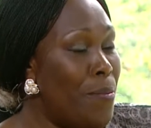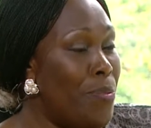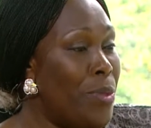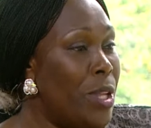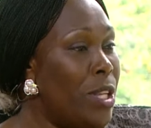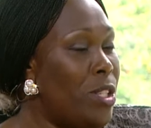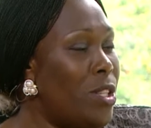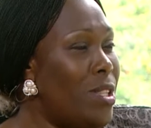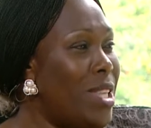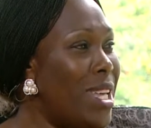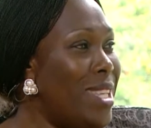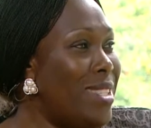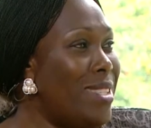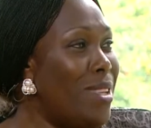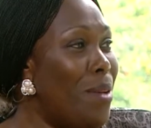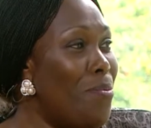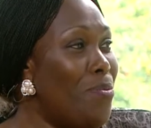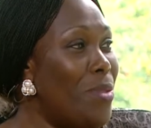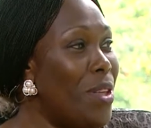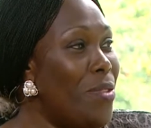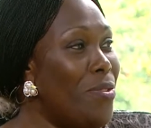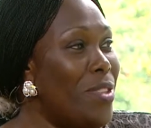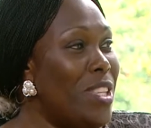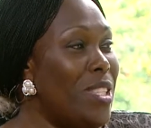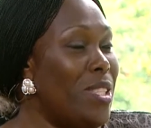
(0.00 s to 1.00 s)
So that's
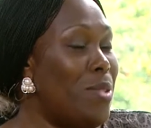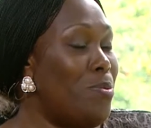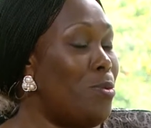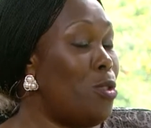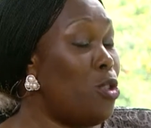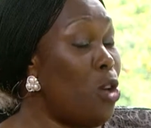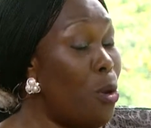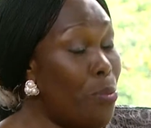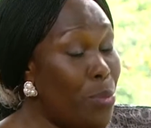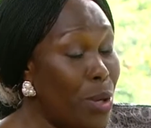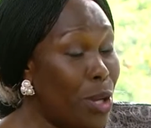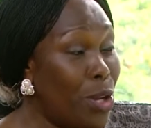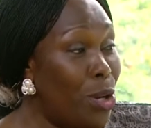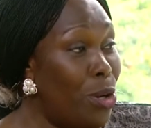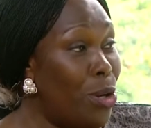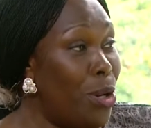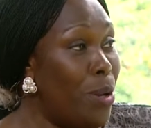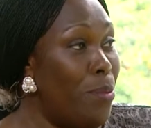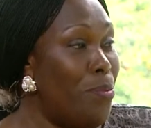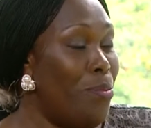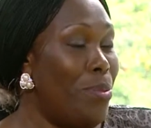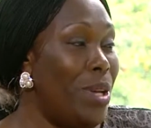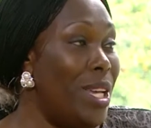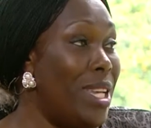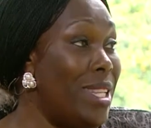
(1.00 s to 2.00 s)
something that's topical
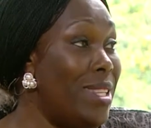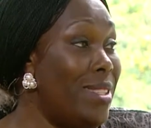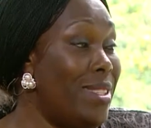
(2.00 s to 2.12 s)
and being